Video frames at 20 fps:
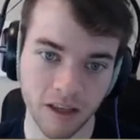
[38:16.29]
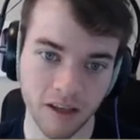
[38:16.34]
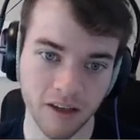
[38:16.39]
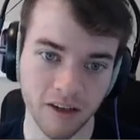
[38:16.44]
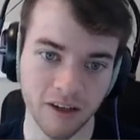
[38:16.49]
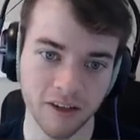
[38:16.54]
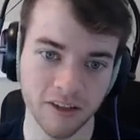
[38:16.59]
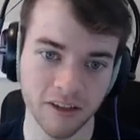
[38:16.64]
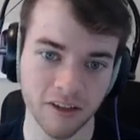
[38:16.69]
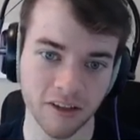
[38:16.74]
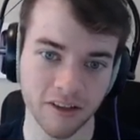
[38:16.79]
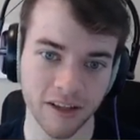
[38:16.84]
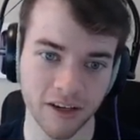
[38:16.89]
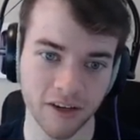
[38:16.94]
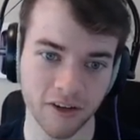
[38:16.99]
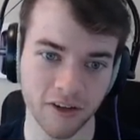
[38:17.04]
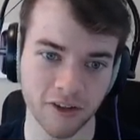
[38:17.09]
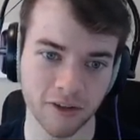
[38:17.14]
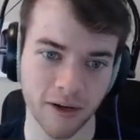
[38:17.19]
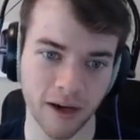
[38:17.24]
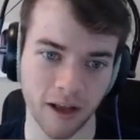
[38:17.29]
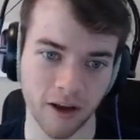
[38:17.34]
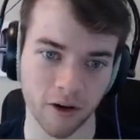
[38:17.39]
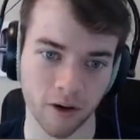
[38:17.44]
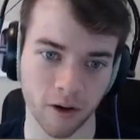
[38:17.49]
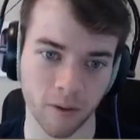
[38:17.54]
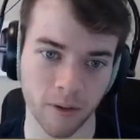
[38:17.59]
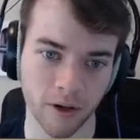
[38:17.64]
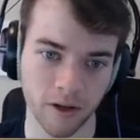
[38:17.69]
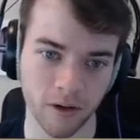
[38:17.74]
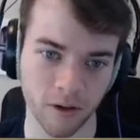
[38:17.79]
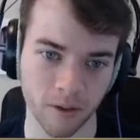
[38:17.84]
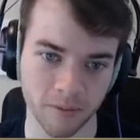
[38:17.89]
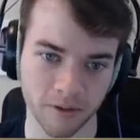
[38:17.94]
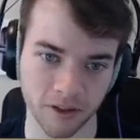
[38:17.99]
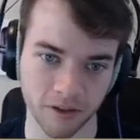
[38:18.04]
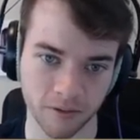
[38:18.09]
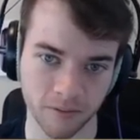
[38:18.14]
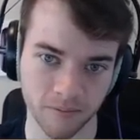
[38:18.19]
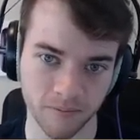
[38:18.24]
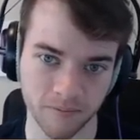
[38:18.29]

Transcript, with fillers: Doesn't look like you're a trial girl. What are you up to?